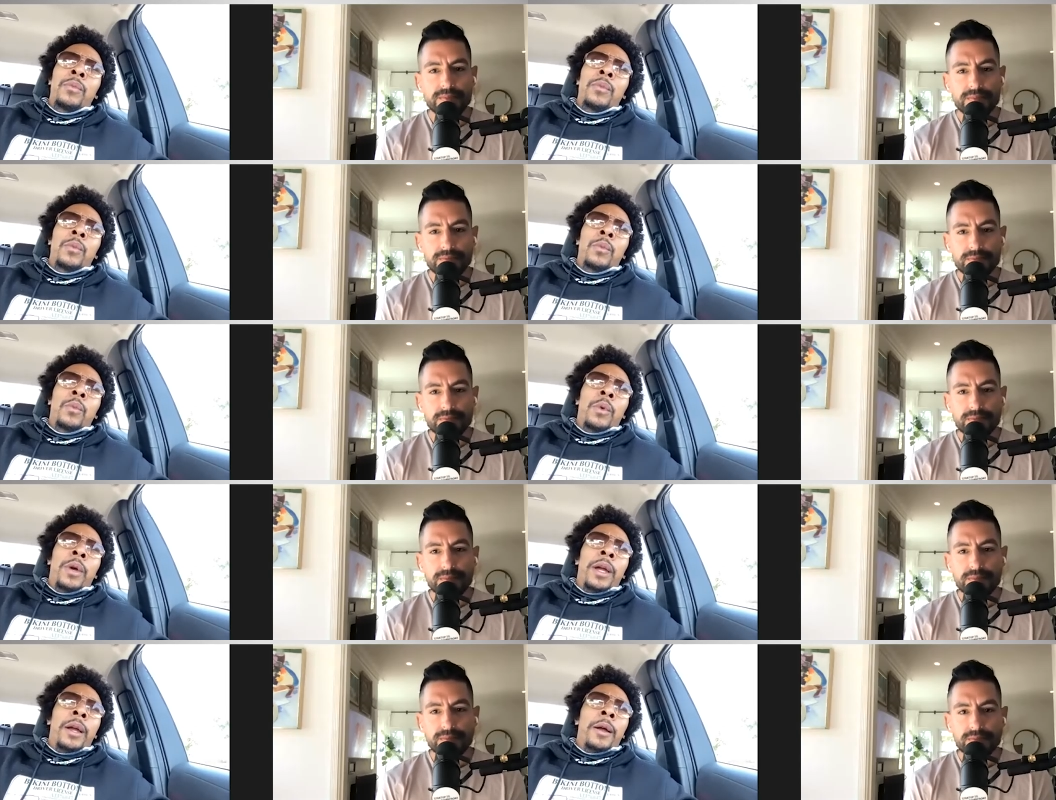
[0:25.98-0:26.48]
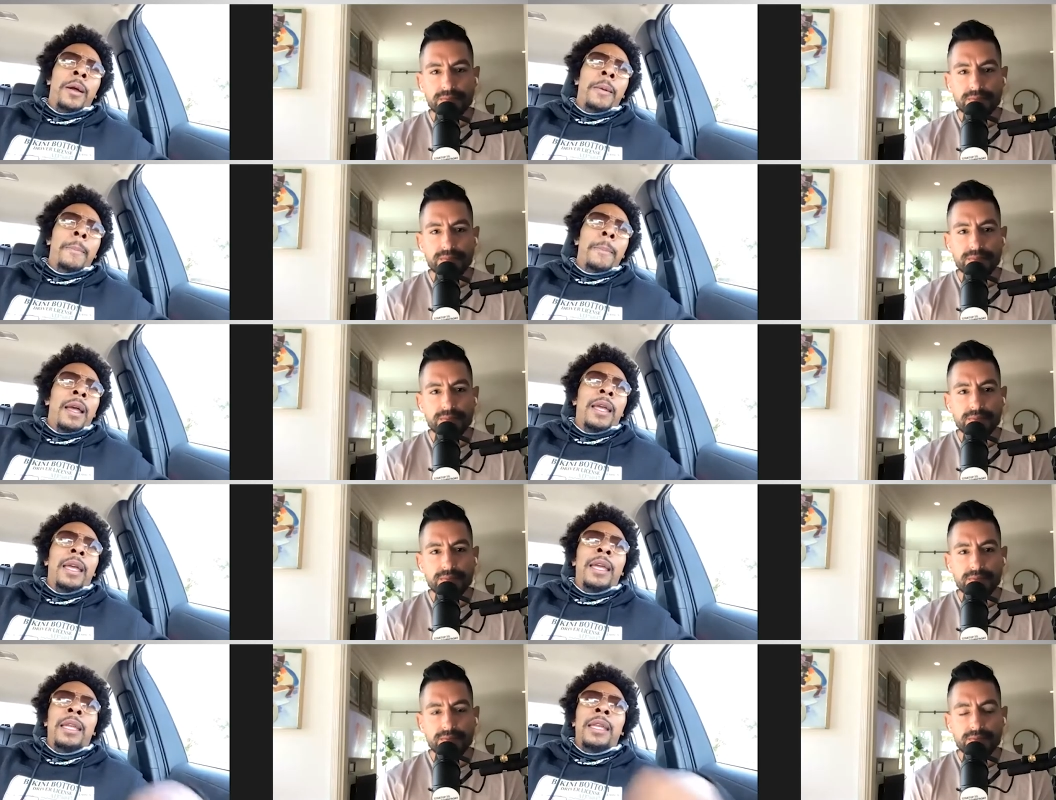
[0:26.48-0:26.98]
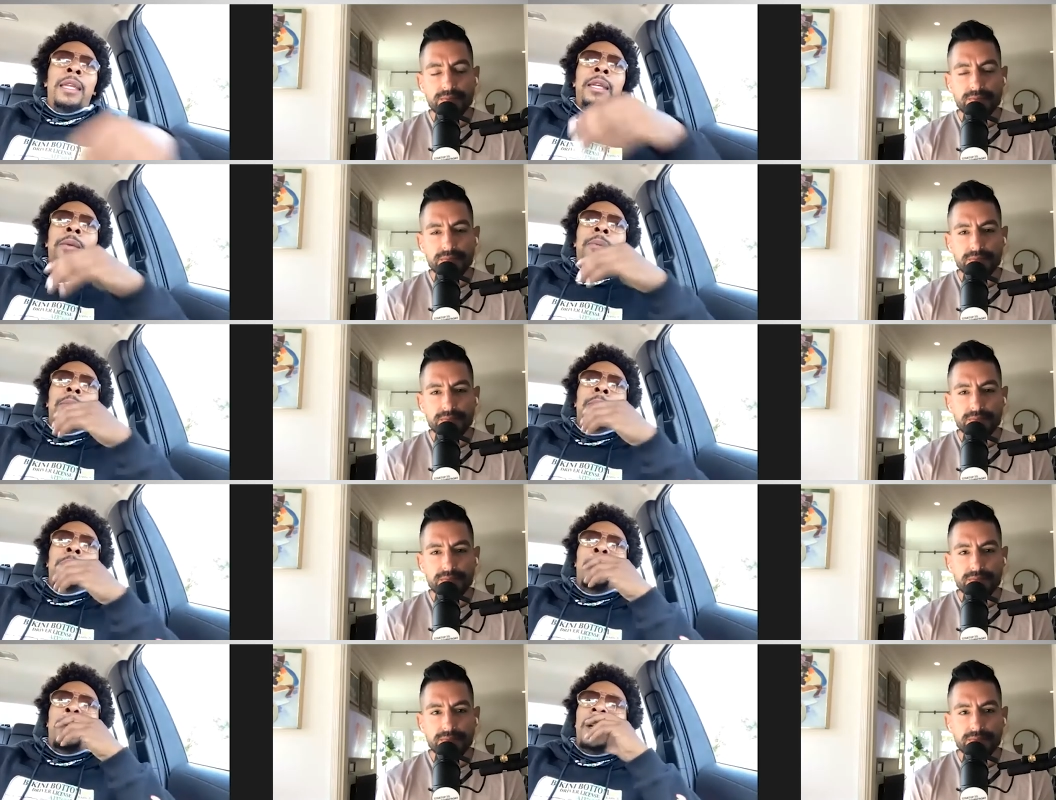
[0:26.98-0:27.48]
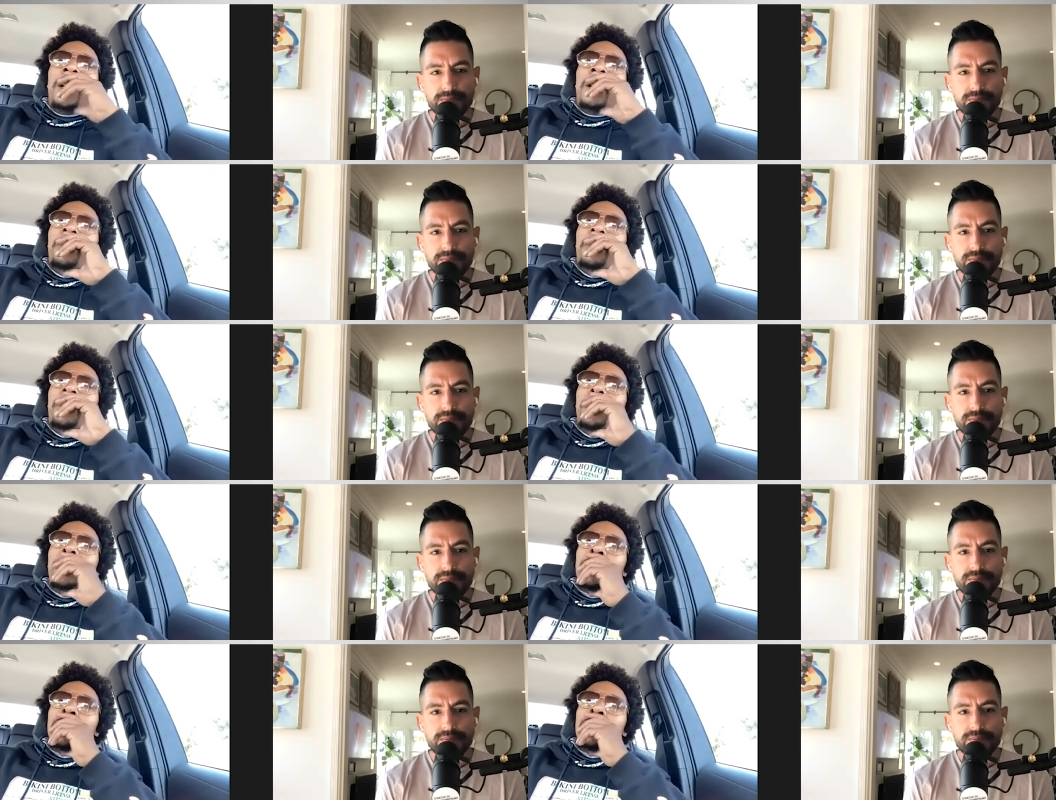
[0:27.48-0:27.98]
Speaker 1: where any one of the
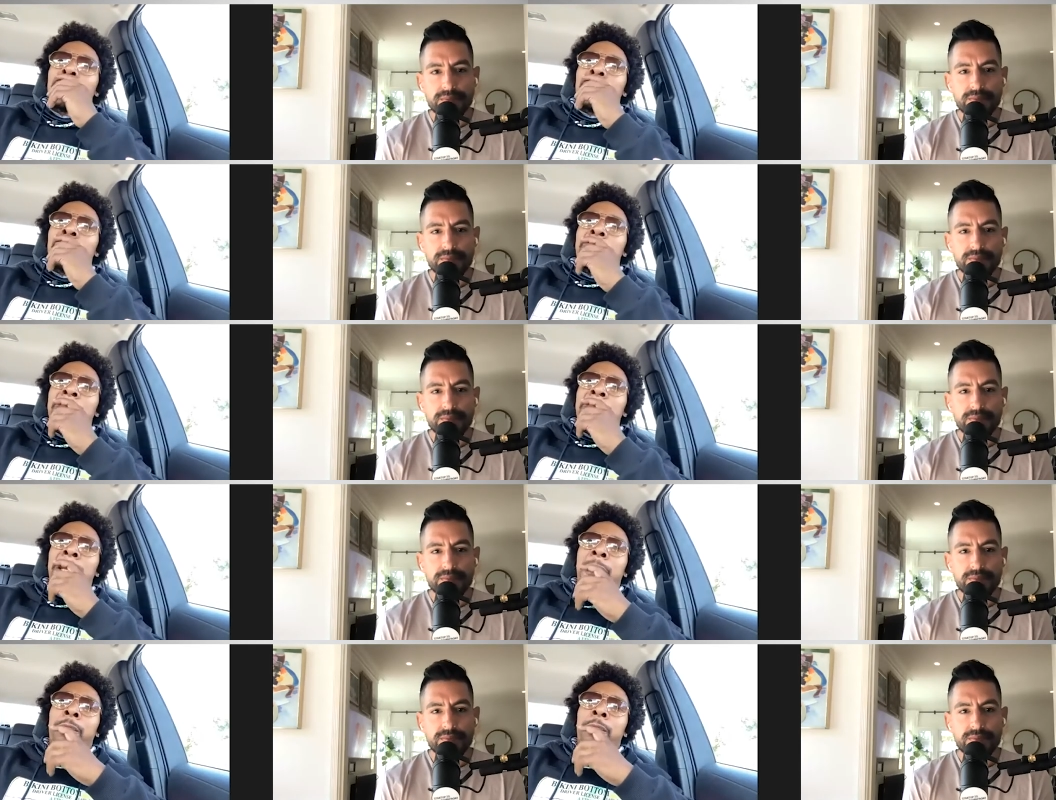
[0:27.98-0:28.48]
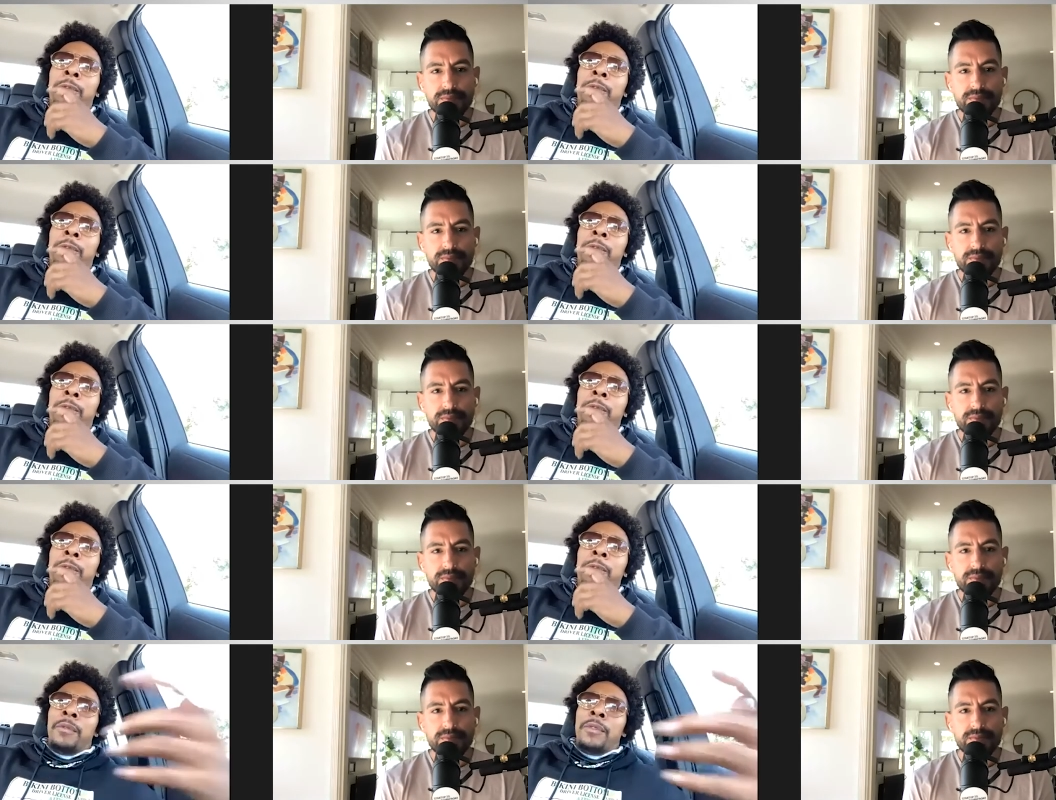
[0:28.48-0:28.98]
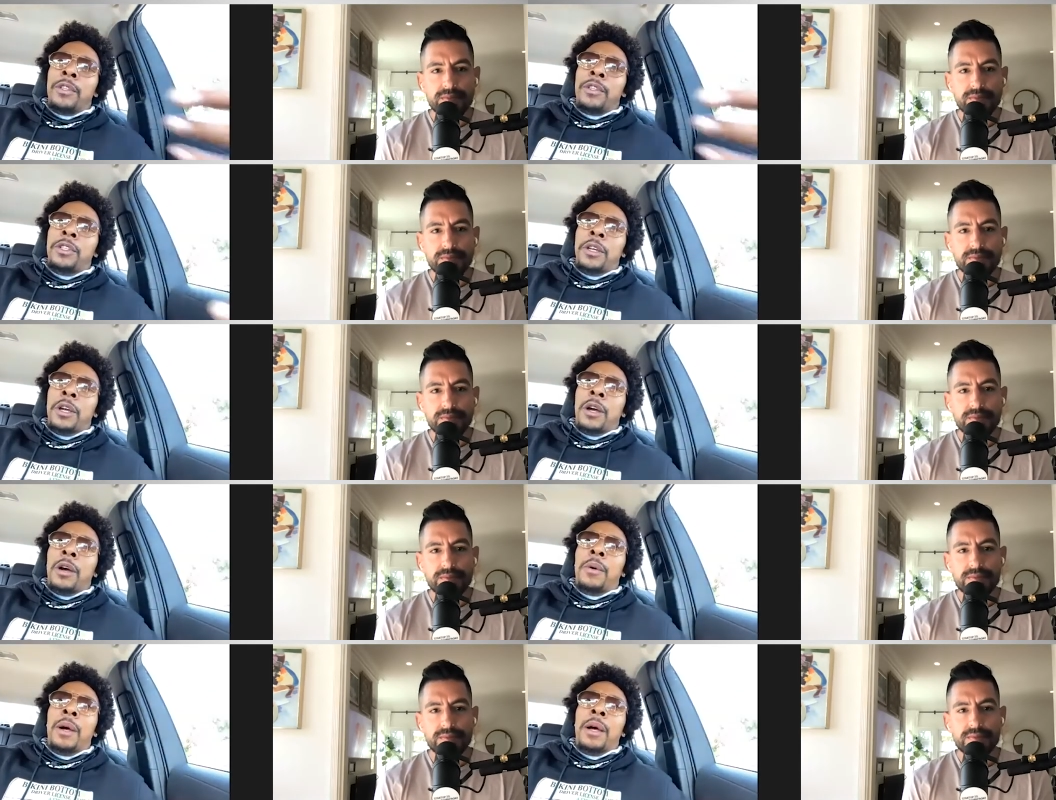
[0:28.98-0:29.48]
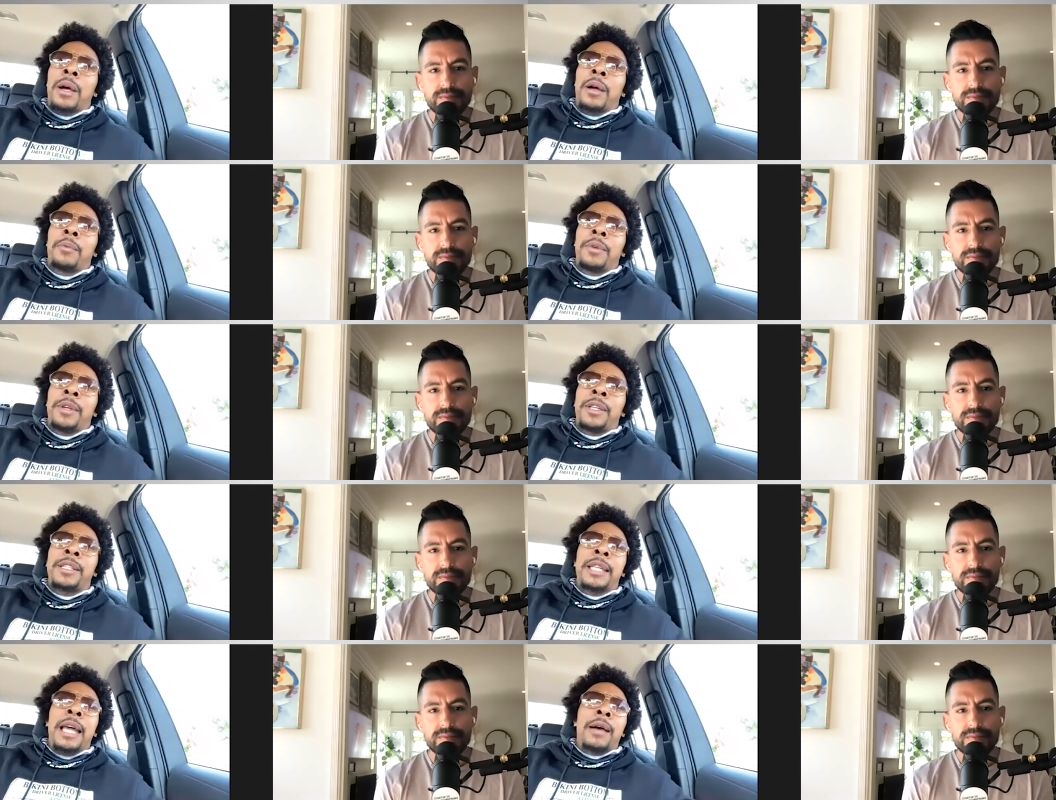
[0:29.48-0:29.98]
producers and creators of the show uh, reached